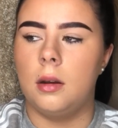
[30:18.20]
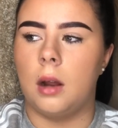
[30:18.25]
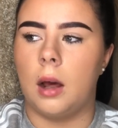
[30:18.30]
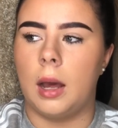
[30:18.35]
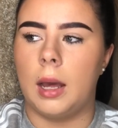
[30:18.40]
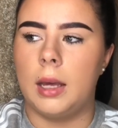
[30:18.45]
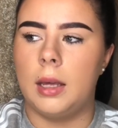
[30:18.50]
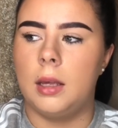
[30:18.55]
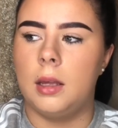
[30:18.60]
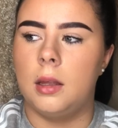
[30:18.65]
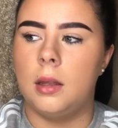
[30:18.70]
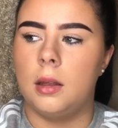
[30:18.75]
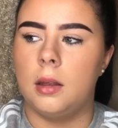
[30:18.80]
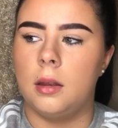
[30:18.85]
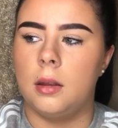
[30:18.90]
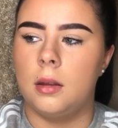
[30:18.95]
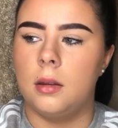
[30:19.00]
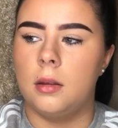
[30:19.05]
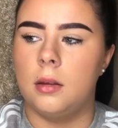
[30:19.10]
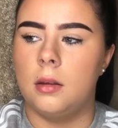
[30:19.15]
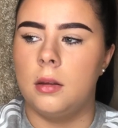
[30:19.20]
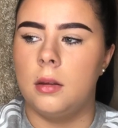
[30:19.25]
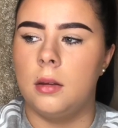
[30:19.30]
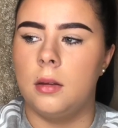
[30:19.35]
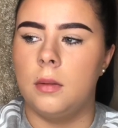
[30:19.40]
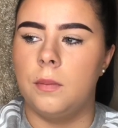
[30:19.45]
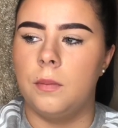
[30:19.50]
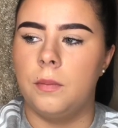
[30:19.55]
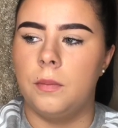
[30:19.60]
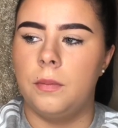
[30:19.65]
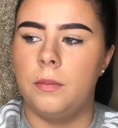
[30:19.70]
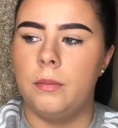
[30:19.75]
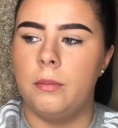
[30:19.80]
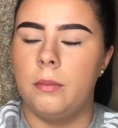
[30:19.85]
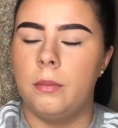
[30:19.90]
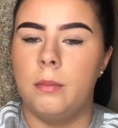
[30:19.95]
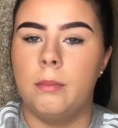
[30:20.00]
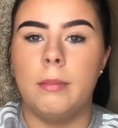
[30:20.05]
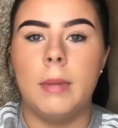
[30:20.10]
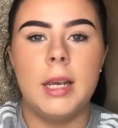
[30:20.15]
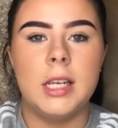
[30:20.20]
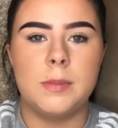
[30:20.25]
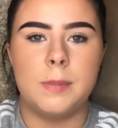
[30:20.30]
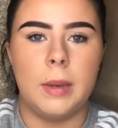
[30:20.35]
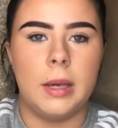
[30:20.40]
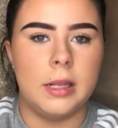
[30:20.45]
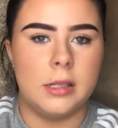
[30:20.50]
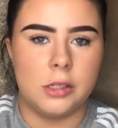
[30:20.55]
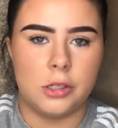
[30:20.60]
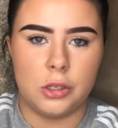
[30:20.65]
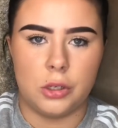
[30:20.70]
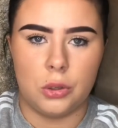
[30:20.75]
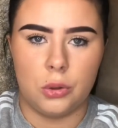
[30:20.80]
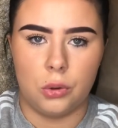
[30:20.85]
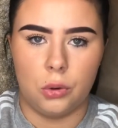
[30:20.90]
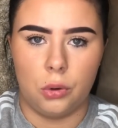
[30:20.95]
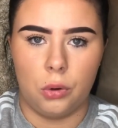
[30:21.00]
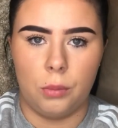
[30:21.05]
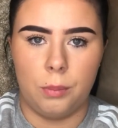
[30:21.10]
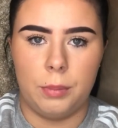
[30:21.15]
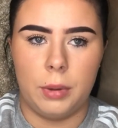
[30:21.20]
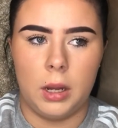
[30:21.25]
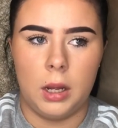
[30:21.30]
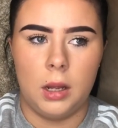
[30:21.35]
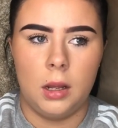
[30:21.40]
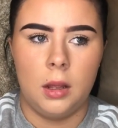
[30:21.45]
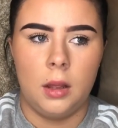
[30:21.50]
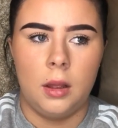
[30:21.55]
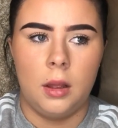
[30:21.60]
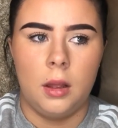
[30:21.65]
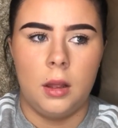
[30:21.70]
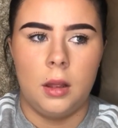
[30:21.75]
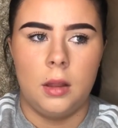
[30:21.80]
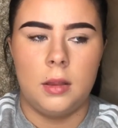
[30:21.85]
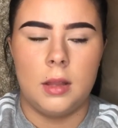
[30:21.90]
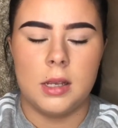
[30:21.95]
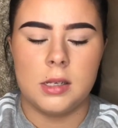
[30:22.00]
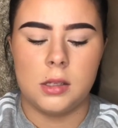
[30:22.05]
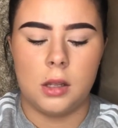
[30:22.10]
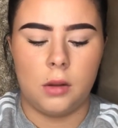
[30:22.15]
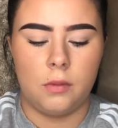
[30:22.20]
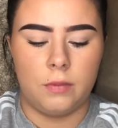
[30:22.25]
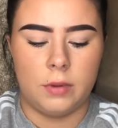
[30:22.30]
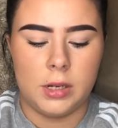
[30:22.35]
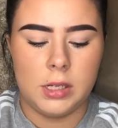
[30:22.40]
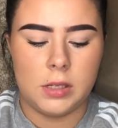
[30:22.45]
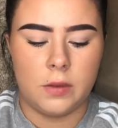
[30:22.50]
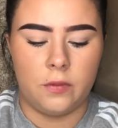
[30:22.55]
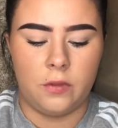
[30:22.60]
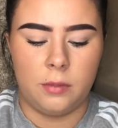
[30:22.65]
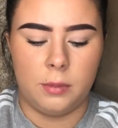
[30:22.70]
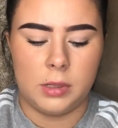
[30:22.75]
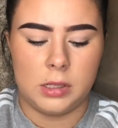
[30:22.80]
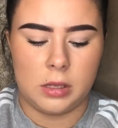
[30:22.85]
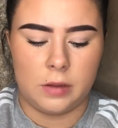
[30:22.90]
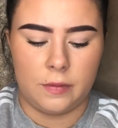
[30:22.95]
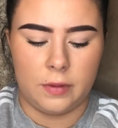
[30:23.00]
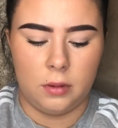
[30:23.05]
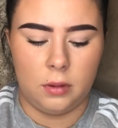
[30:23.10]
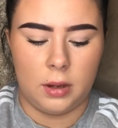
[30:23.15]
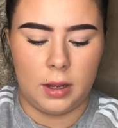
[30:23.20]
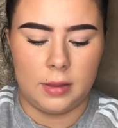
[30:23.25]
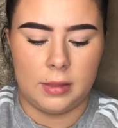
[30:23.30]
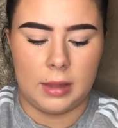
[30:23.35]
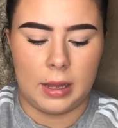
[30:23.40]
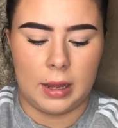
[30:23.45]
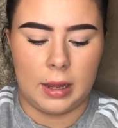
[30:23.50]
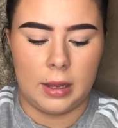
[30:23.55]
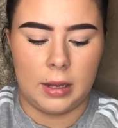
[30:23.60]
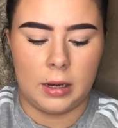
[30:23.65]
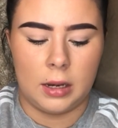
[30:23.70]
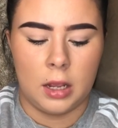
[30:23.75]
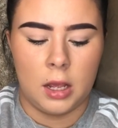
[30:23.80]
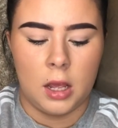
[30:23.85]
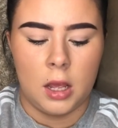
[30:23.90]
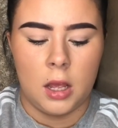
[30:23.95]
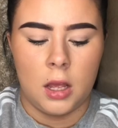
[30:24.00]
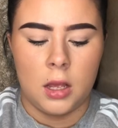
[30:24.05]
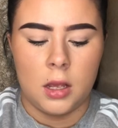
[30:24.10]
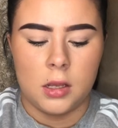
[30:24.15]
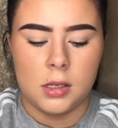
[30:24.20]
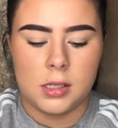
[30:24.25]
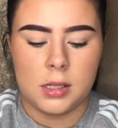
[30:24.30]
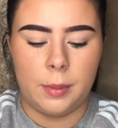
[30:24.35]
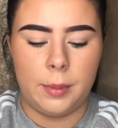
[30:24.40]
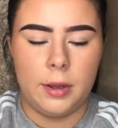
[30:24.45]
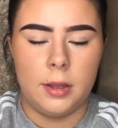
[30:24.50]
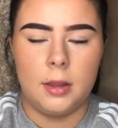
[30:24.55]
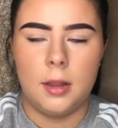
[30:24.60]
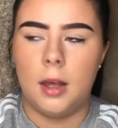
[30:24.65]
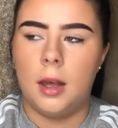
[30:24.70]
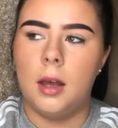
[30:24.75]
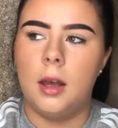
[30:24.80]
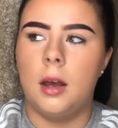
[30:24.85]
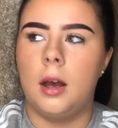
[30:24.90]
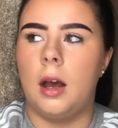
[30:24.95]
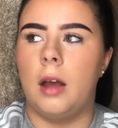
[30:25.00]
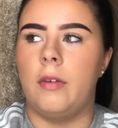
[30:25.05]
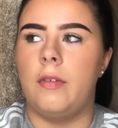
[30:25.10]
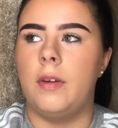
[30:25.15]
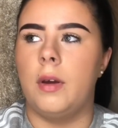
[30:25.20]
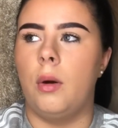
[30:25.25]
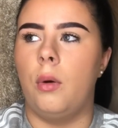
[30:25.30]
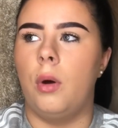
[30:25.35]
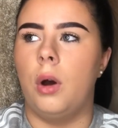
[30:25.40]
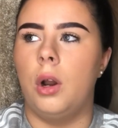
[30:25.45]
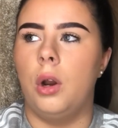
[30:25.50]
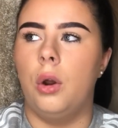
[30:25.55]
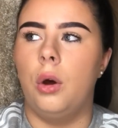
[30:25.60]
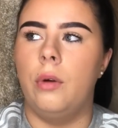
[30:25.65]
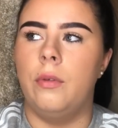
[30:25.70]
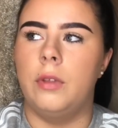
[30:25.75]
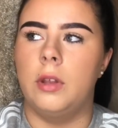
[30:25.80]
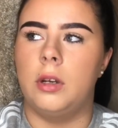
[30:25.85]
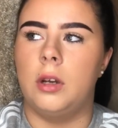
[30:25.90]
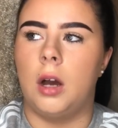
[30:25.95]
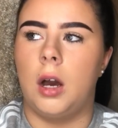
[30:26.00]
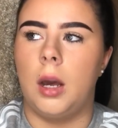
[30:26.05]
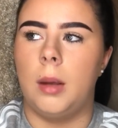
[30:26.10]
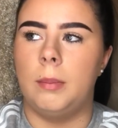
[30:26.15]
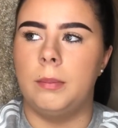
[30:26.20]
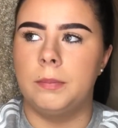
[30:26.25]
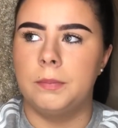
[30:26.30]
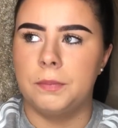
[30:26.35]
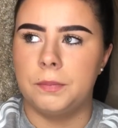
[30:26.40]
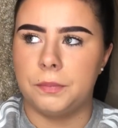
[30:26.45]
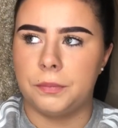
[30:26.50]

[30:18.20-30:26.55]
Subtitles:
like, makes me insecure, but there's no reason for me to feel like that. And something that I feel a lot of the time